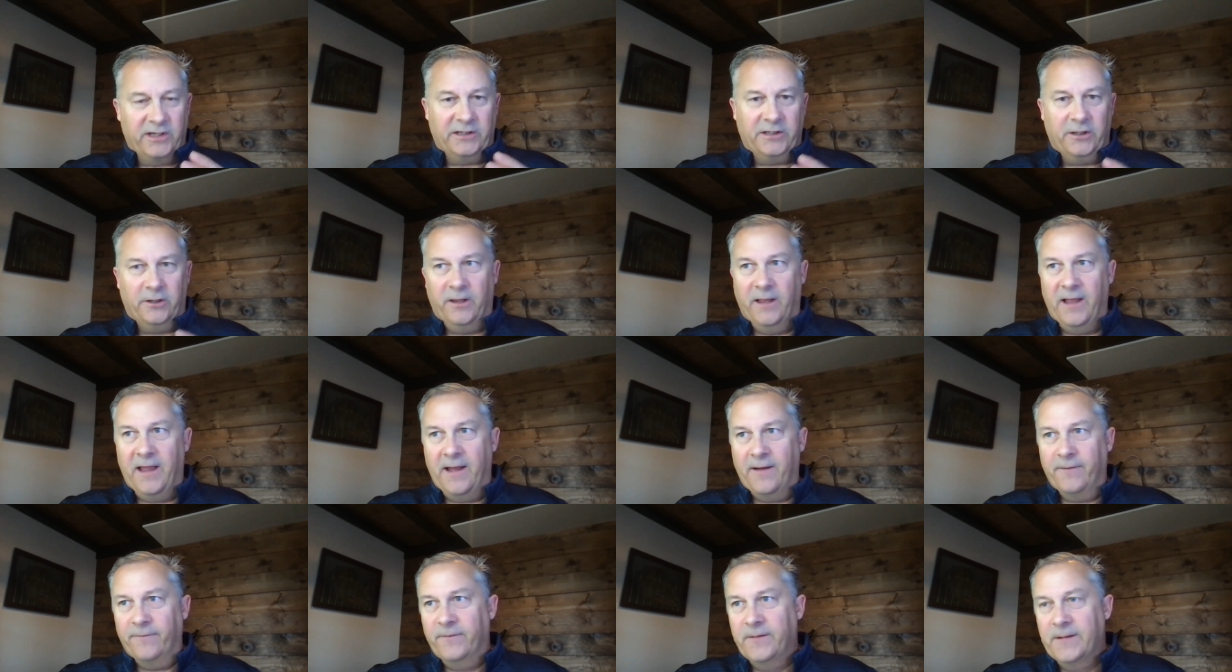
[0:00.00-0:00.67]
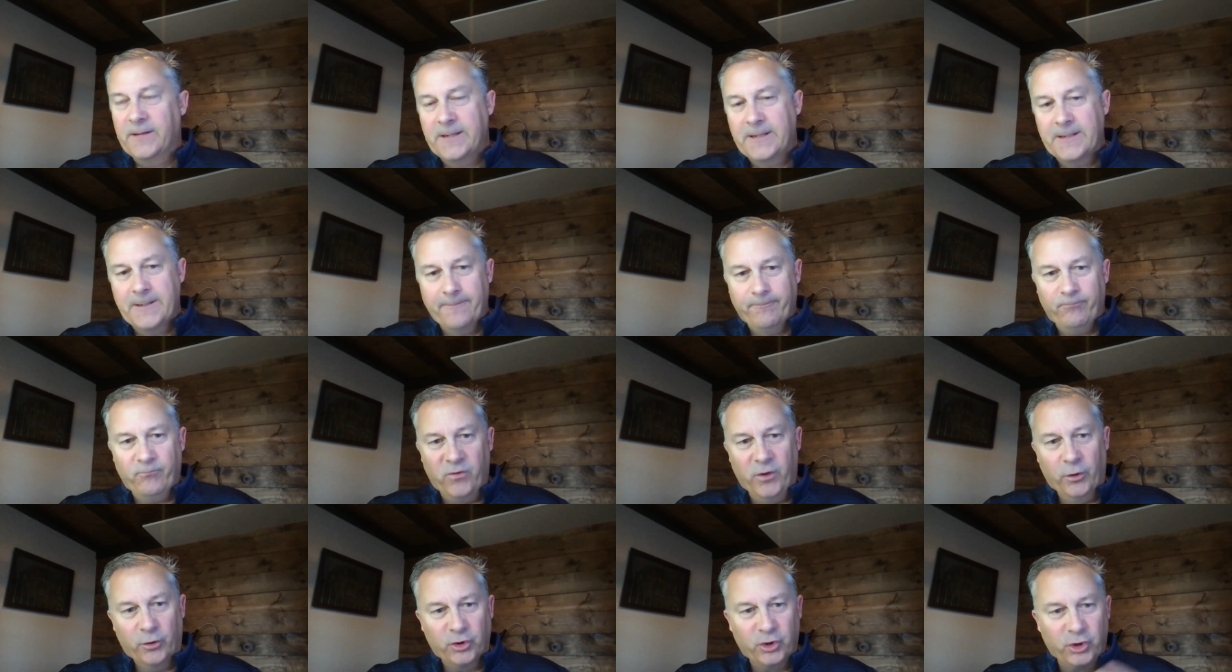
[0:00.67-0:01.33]
Like they'll have,
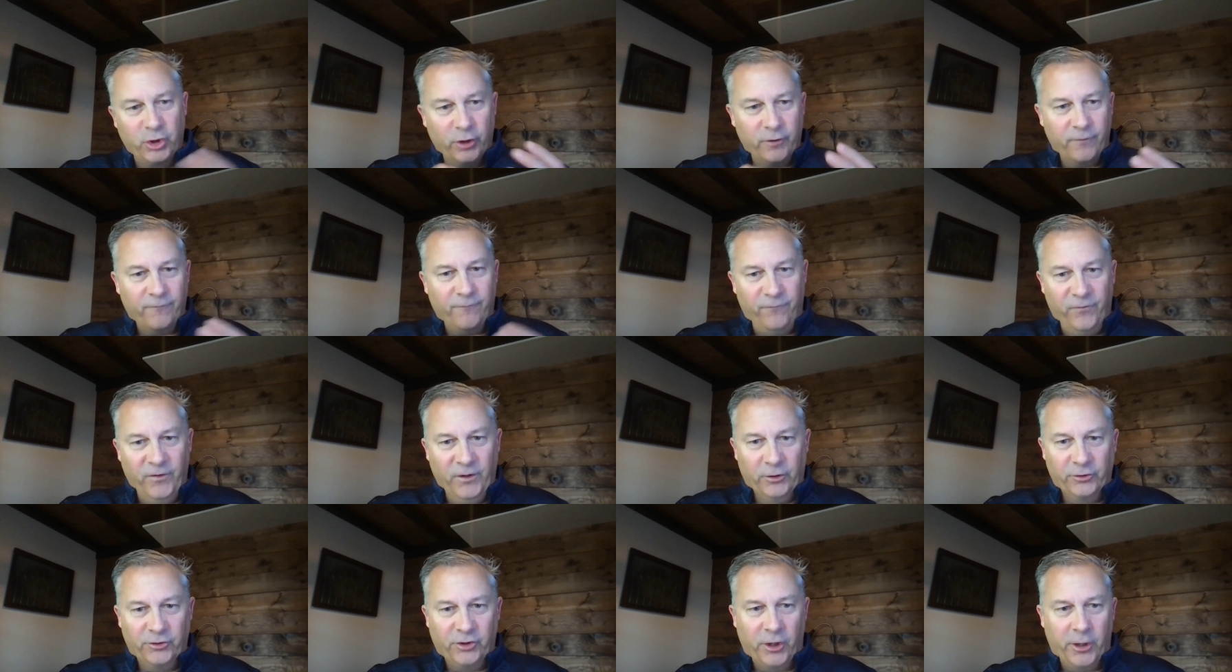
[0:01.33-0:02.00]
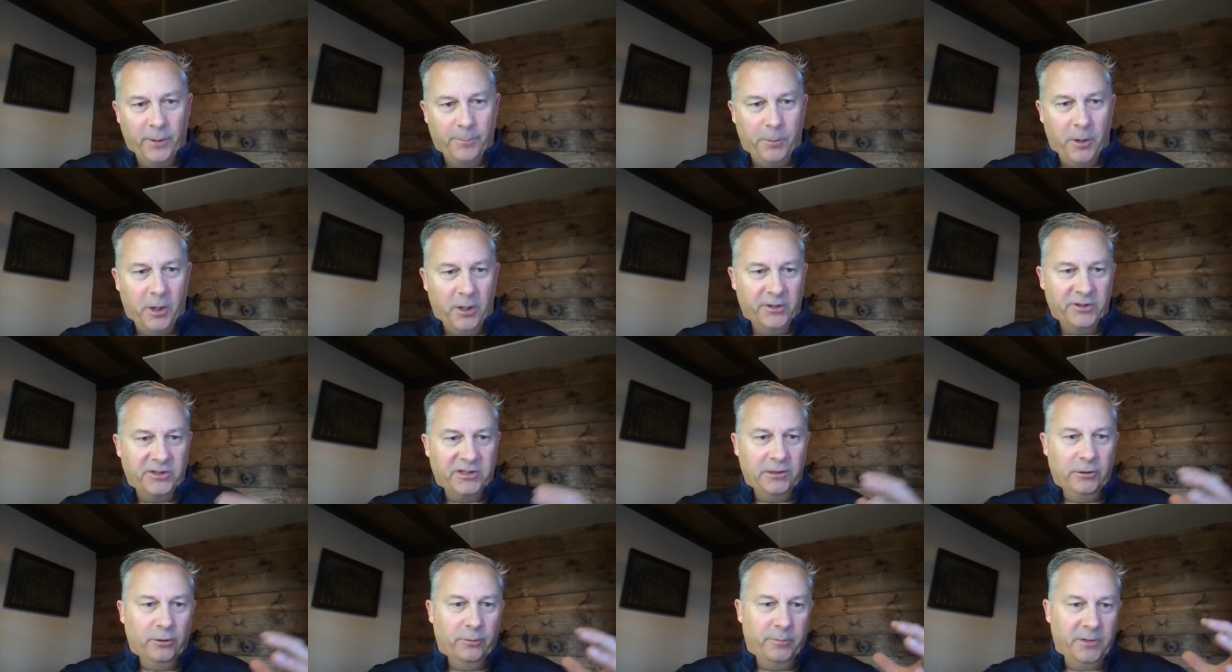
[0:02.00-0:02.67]
certain fields on a
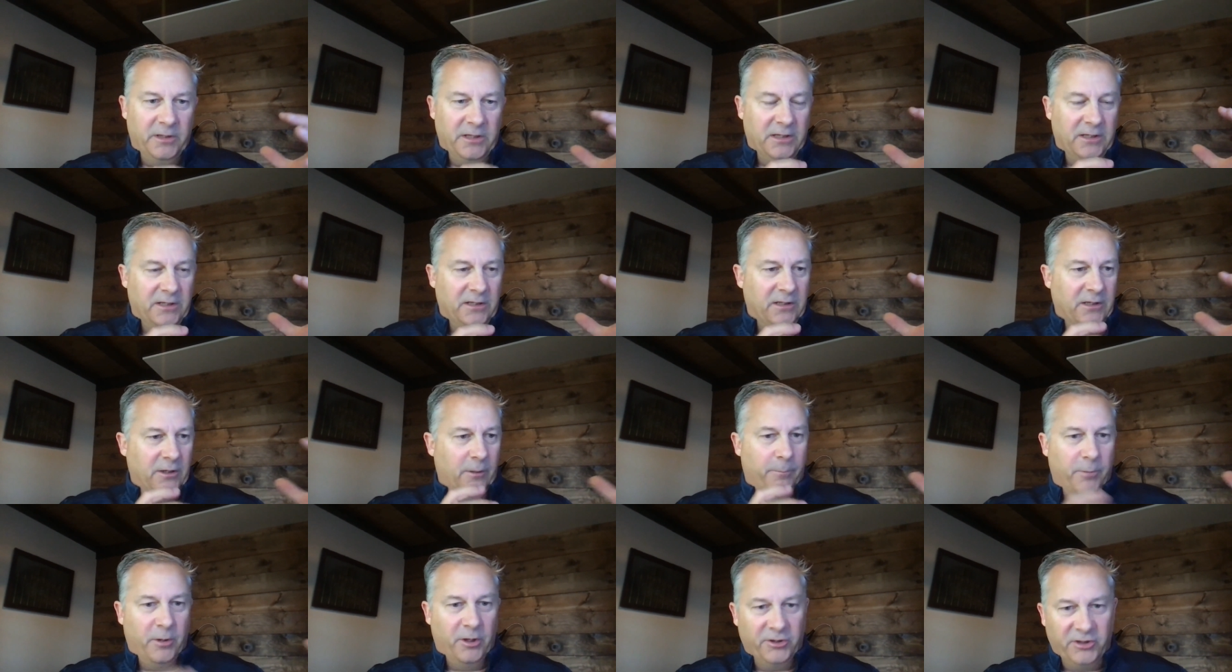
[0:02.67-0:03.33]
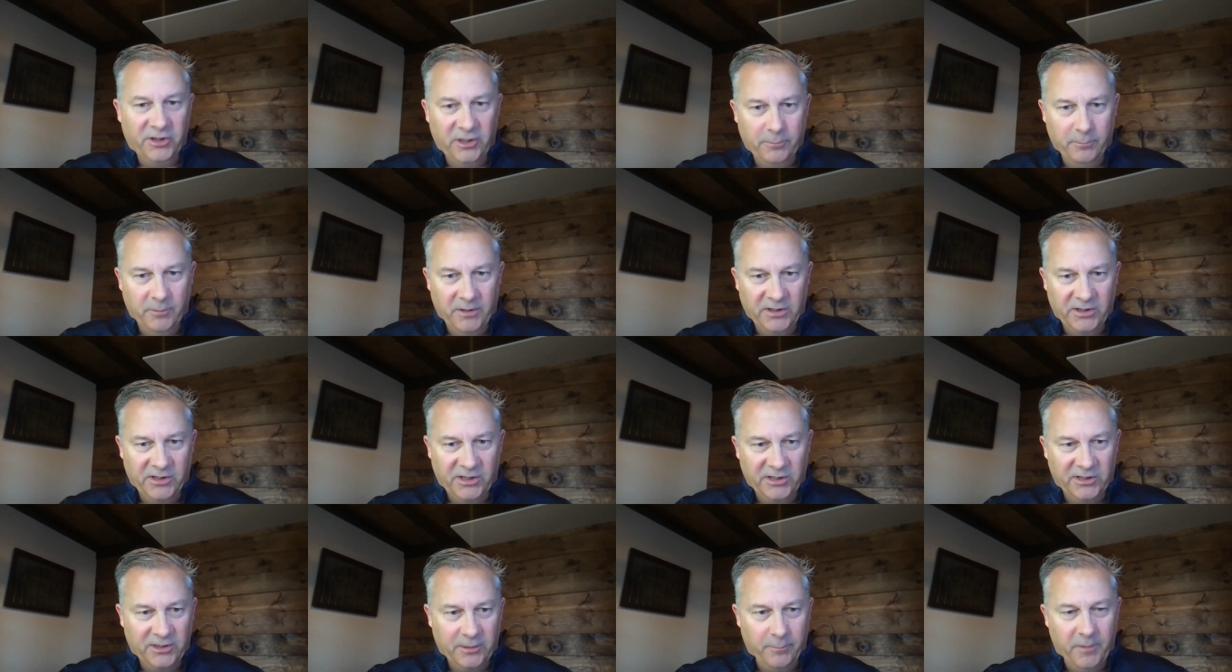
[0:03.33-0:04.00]
policy will be in policy
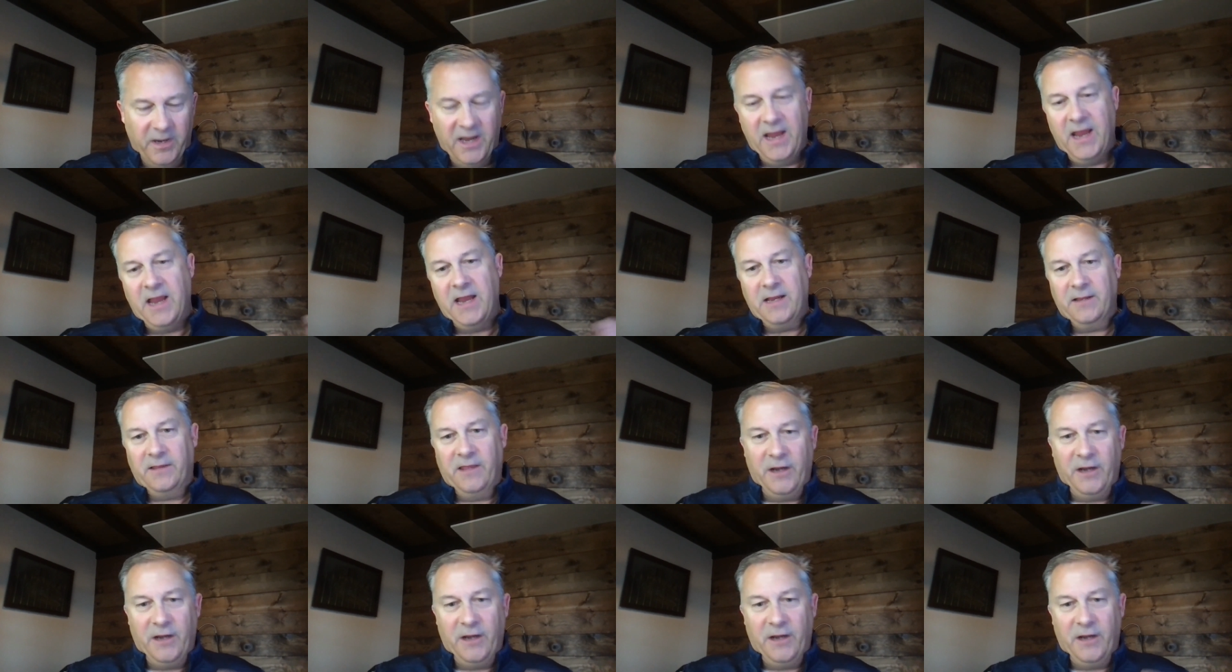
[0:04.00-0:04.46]
admin system A,